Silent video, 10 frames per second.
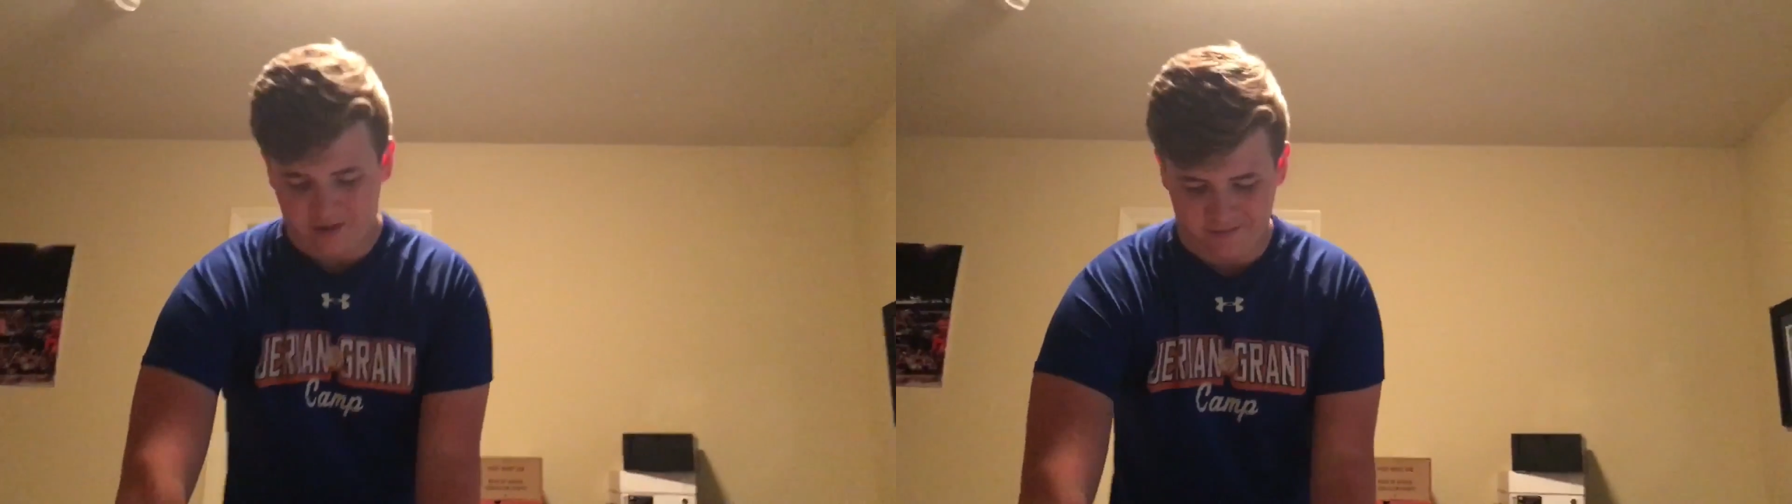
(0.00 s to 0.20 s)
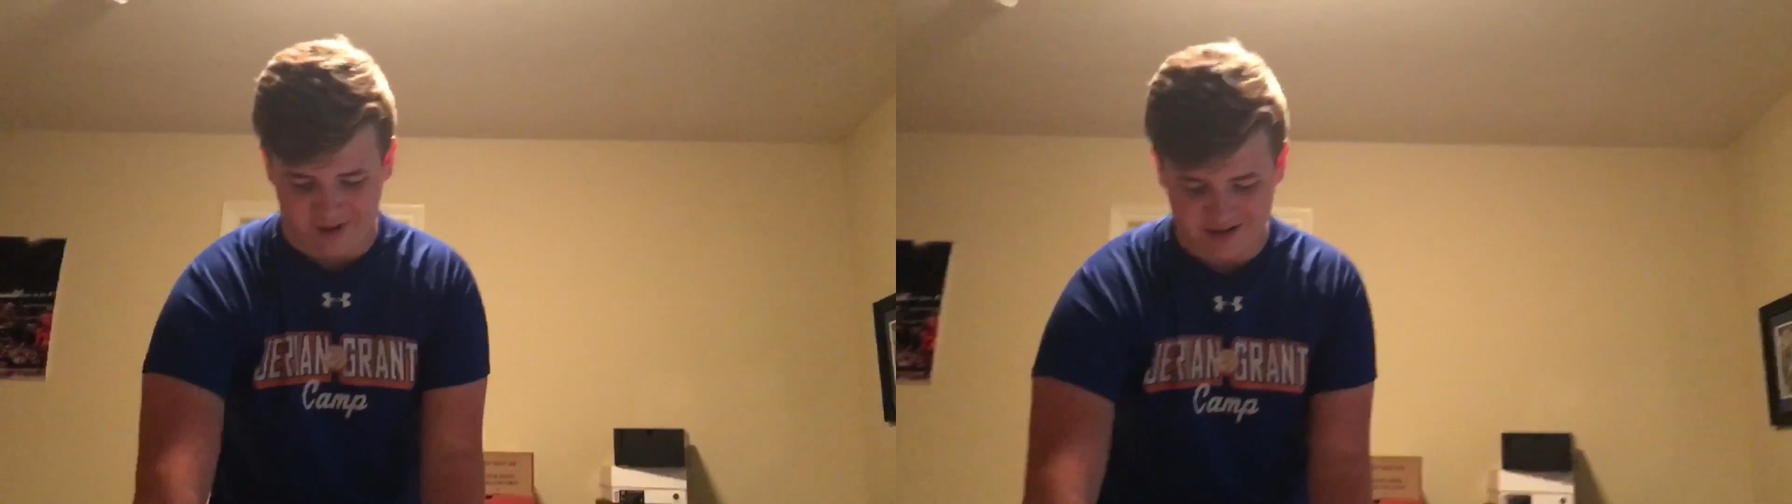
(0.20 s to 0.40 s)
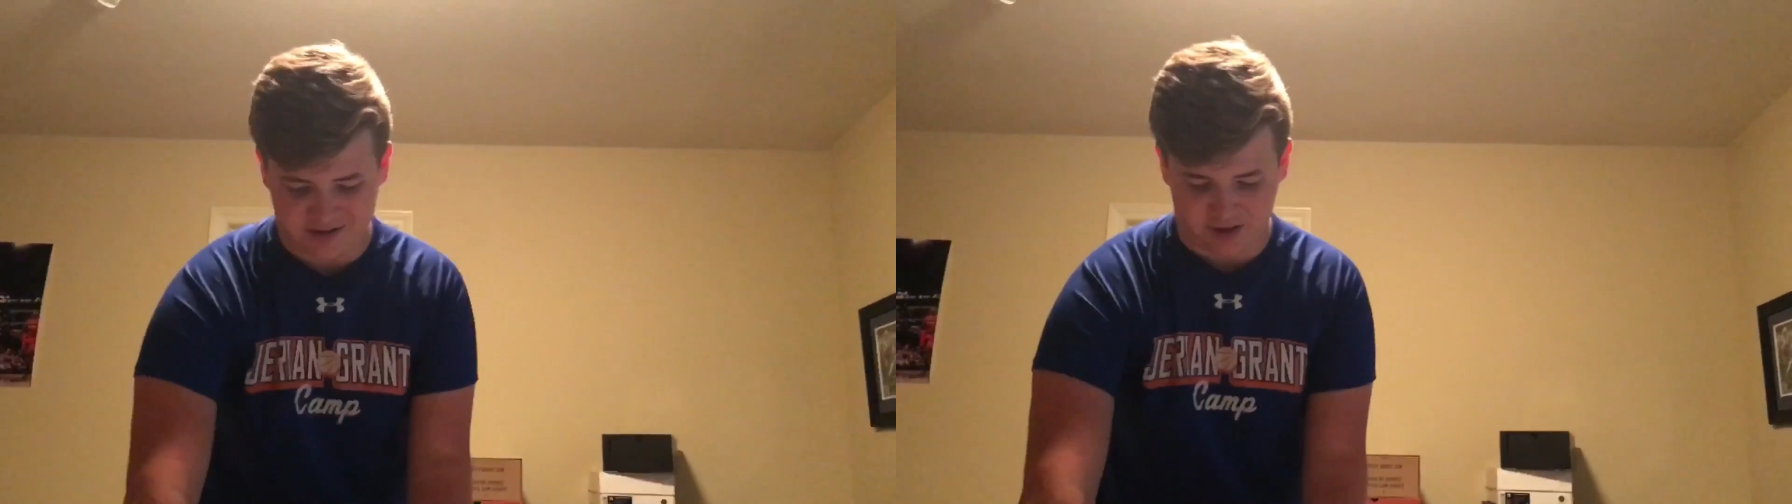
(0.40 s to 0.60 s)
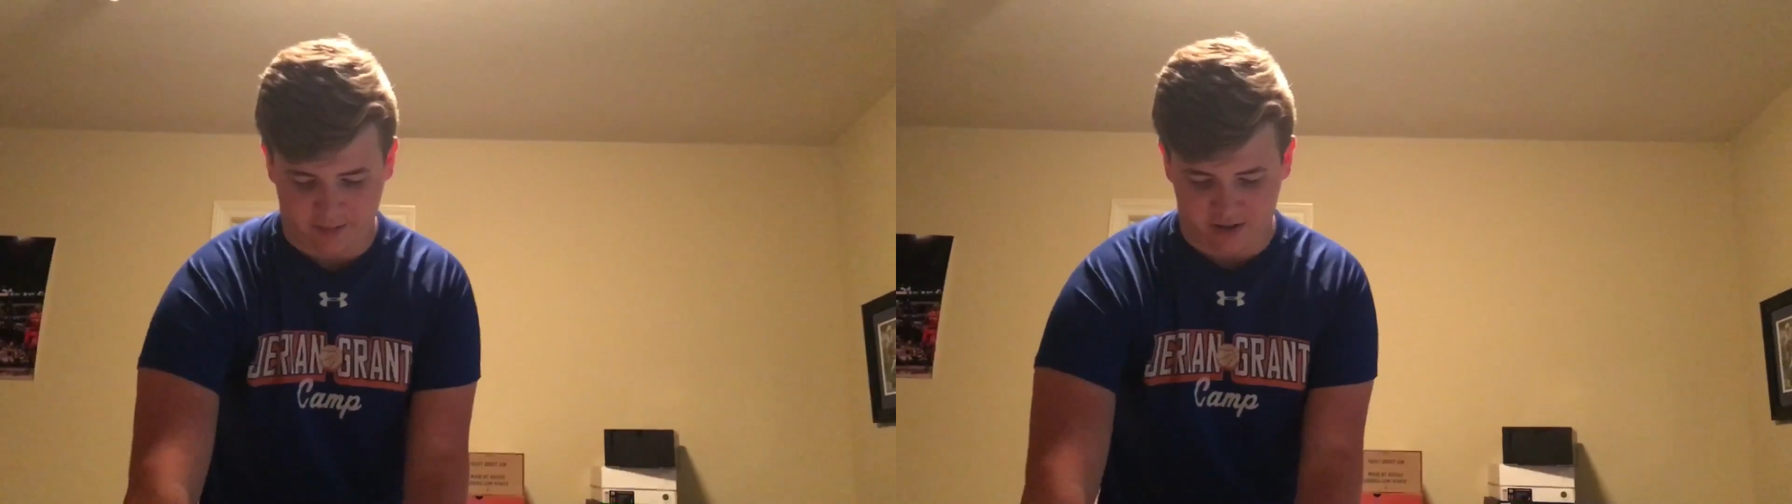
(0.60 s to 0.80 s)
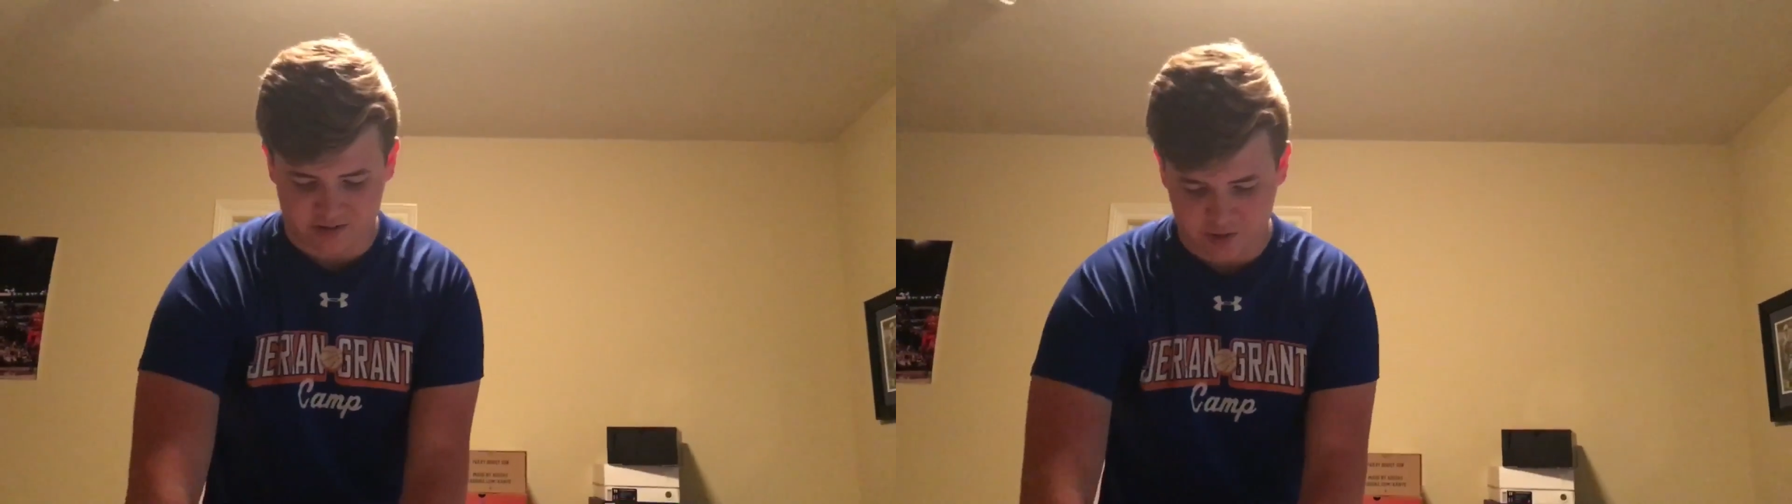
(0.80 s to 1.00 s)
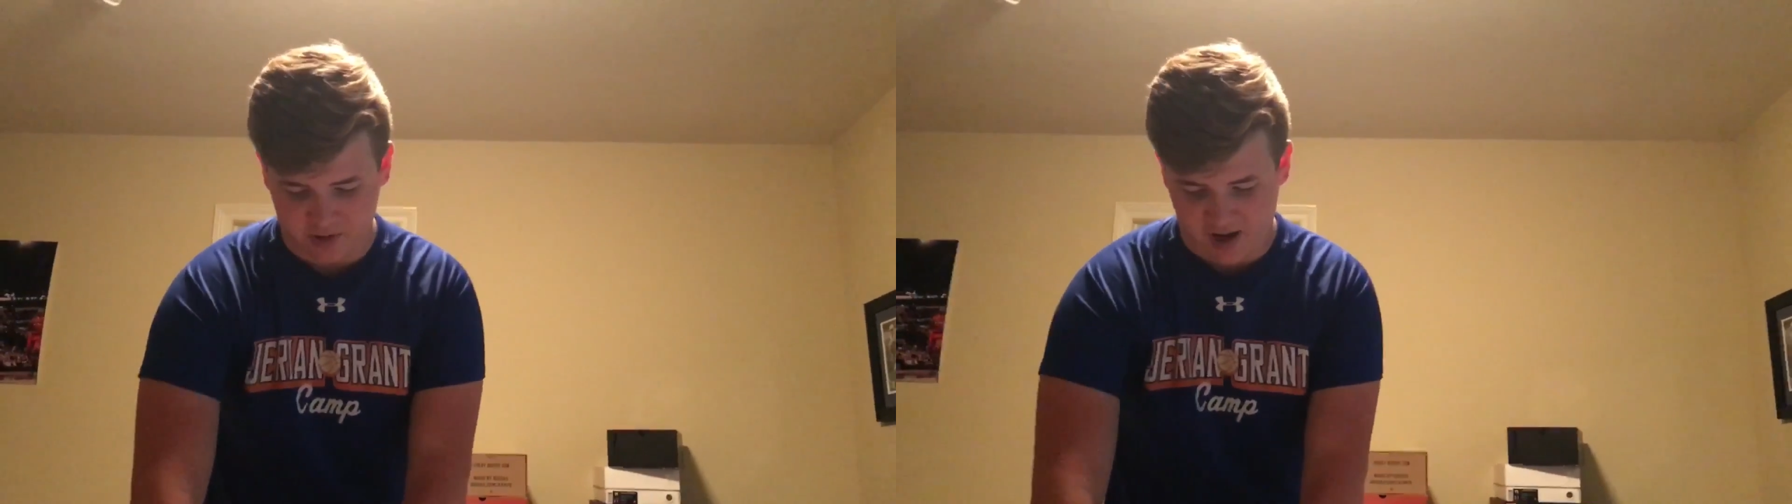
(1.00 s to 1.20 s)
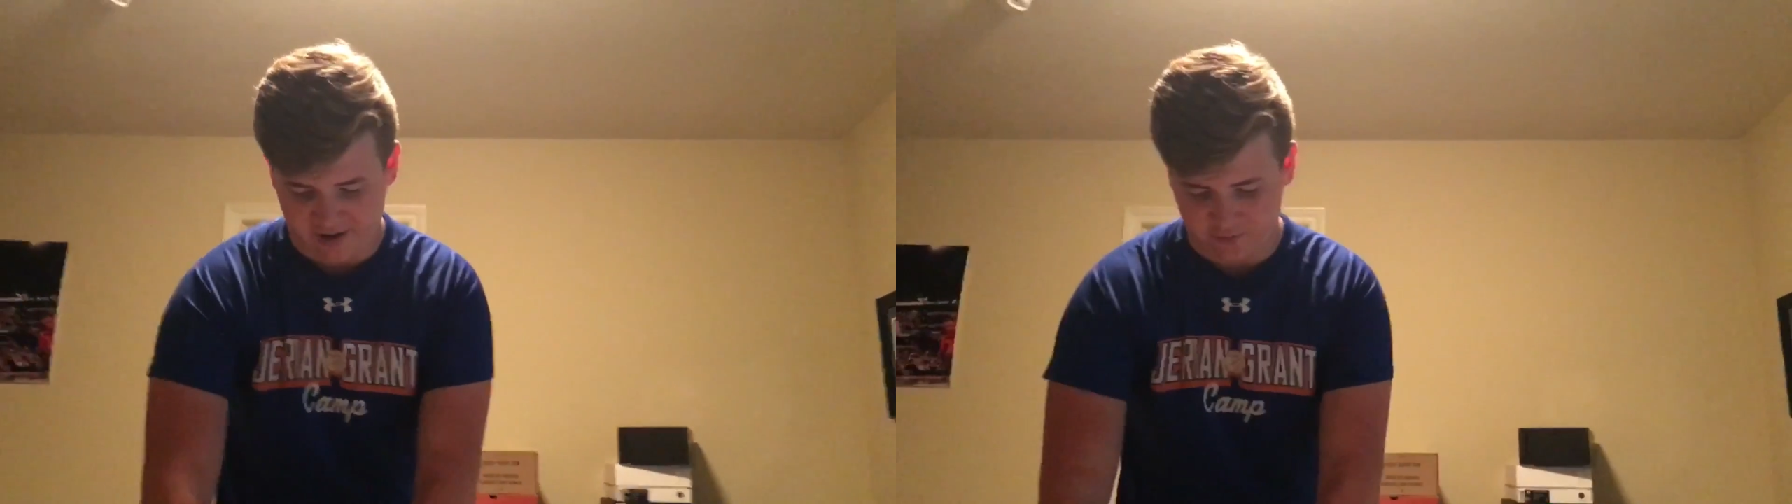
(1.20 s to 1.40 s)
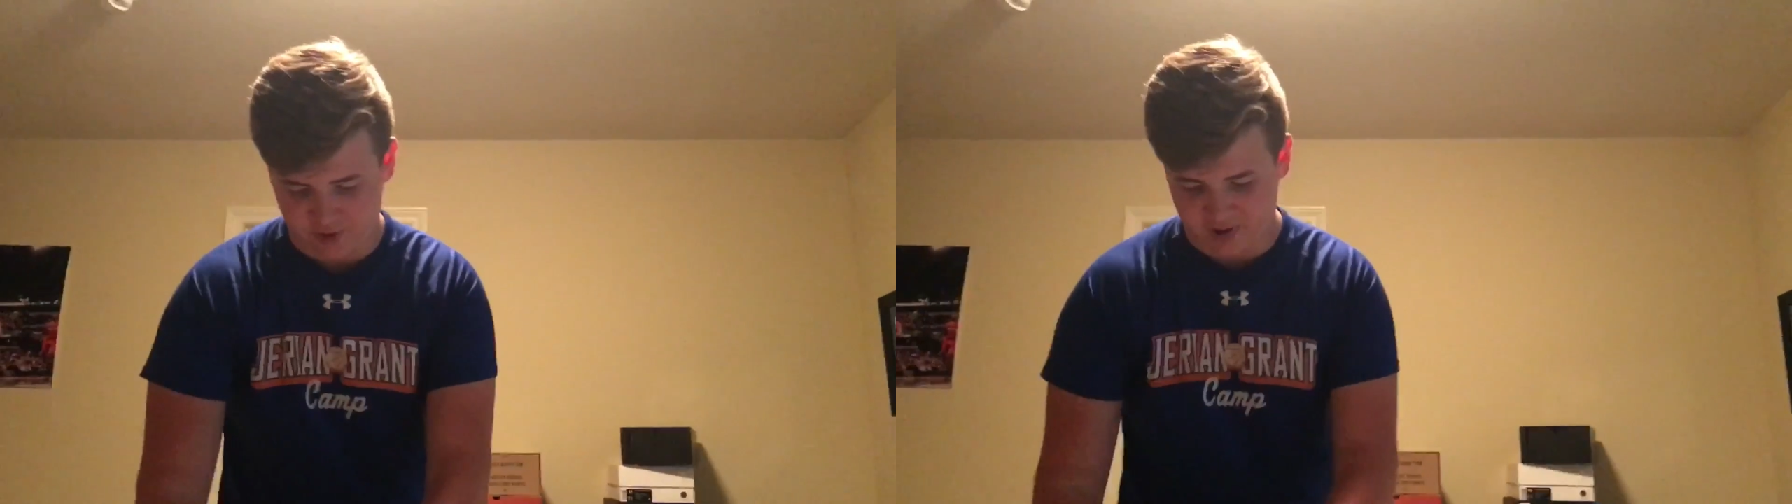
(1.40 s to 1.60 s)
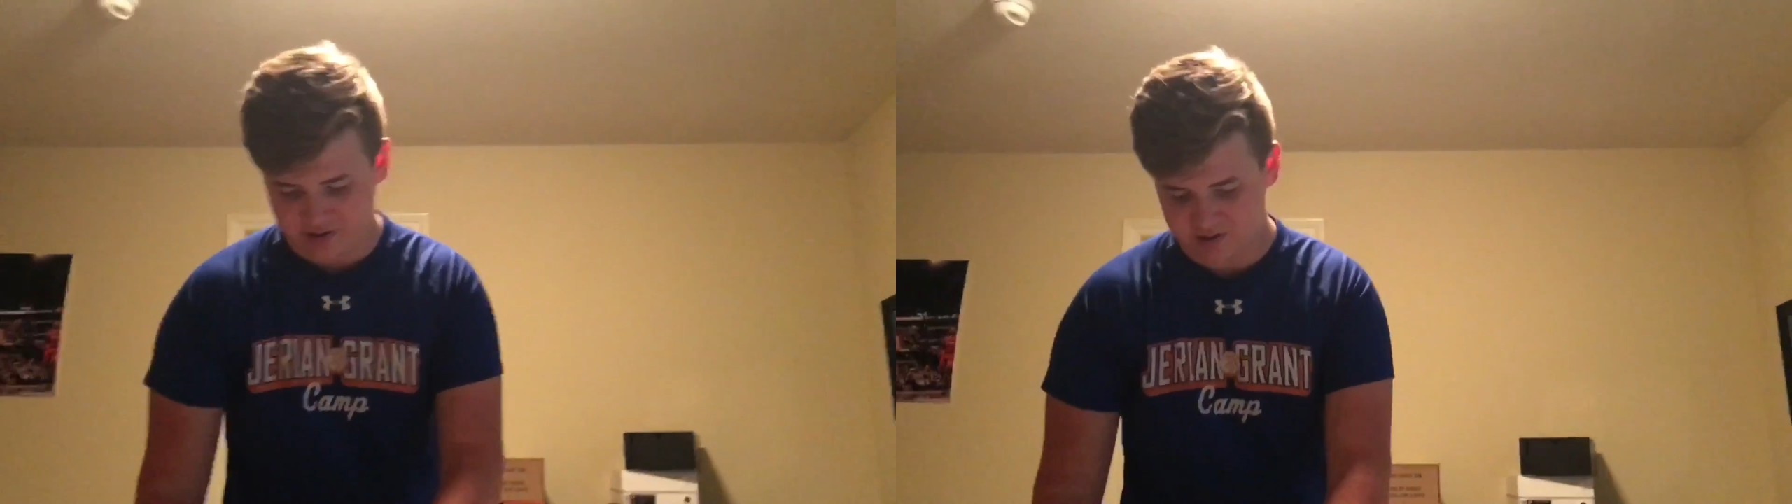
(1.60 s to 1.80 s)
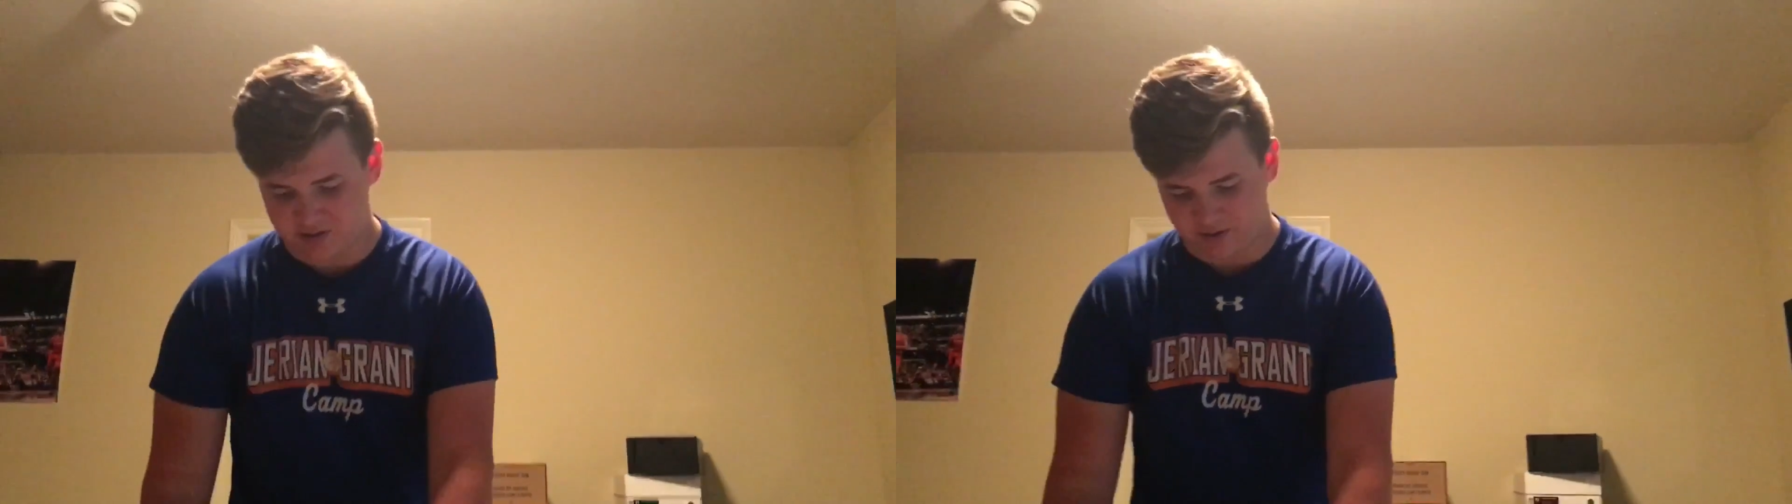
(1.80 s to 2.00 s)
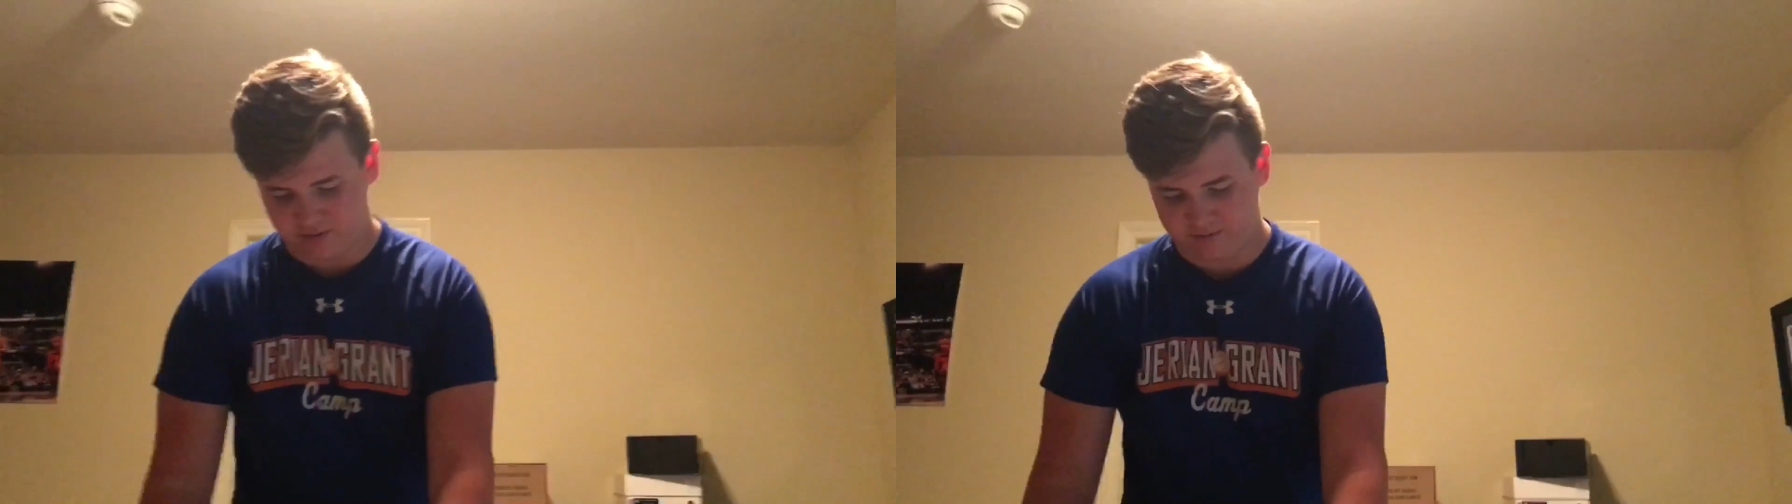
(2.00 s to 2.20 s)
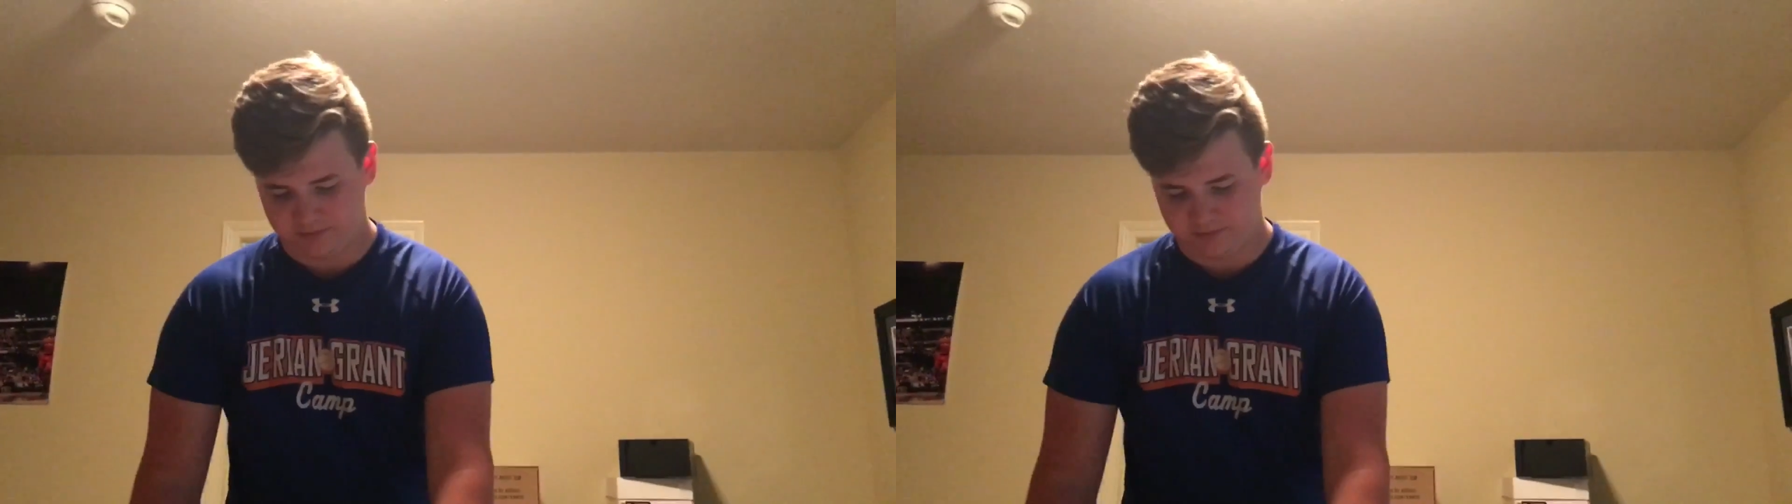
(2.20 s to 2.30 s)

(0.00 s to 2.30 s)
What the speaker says: Mine took about 2.5 weeks, so